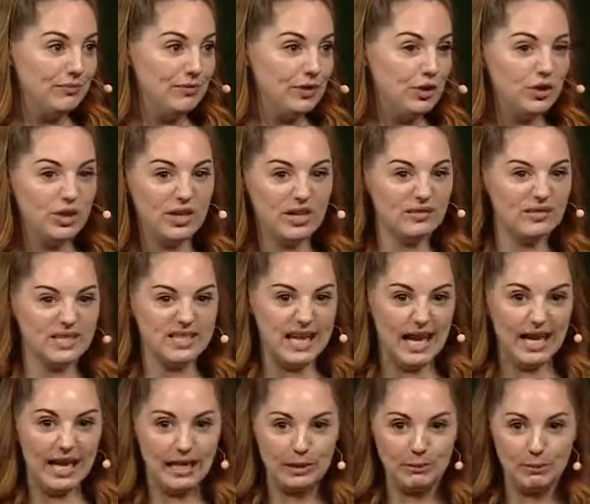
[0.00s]
You don't have to
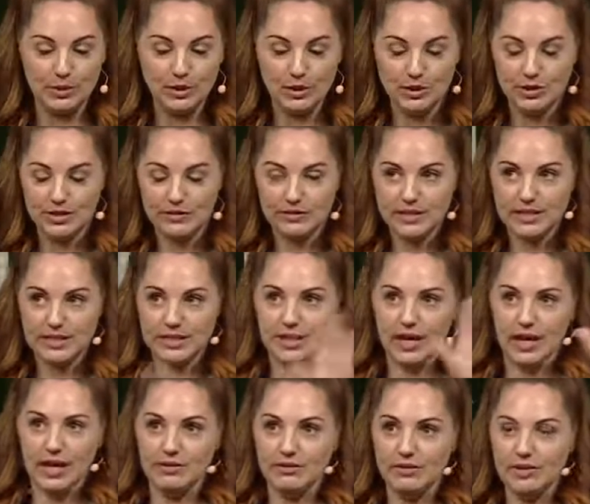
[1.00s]
tell anybody, you don't have to
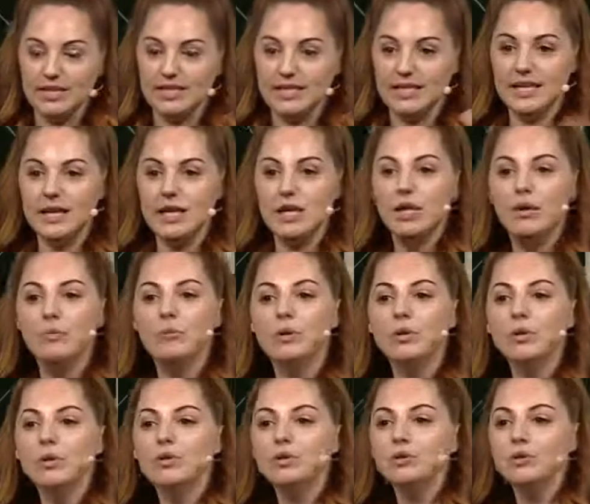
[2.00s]
skywrite it, but
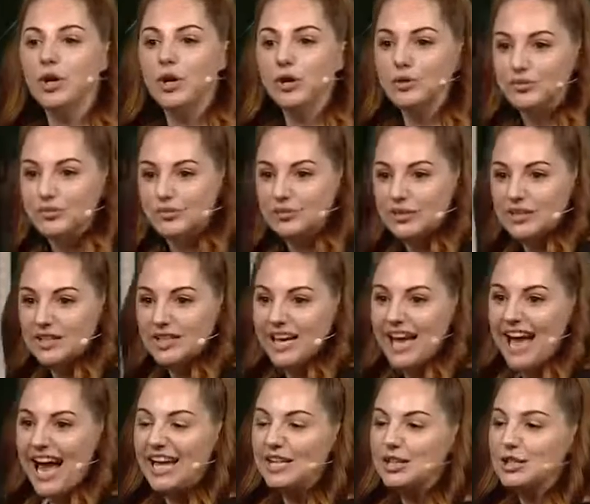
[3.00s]
you'll know.
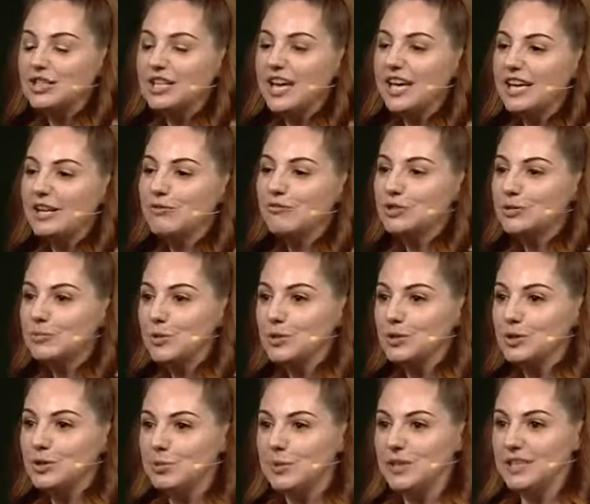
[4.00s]
And you take
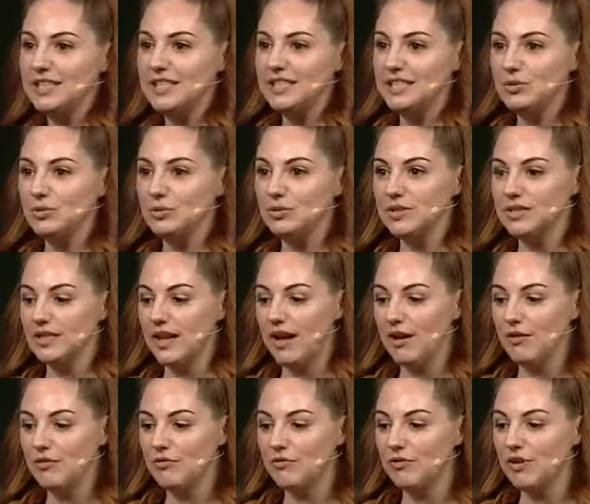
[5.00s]
responsibility
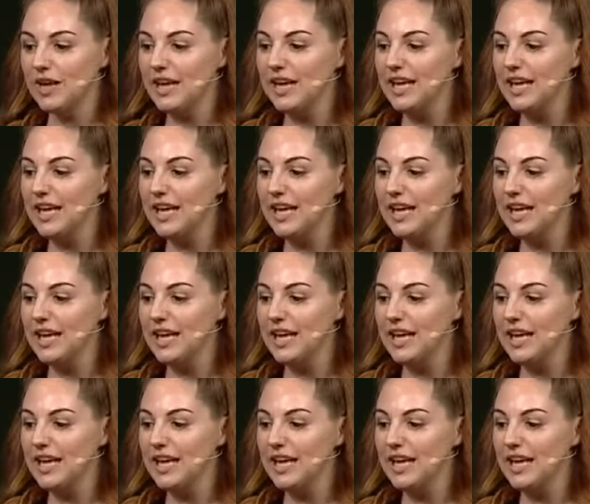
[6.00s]
yourself.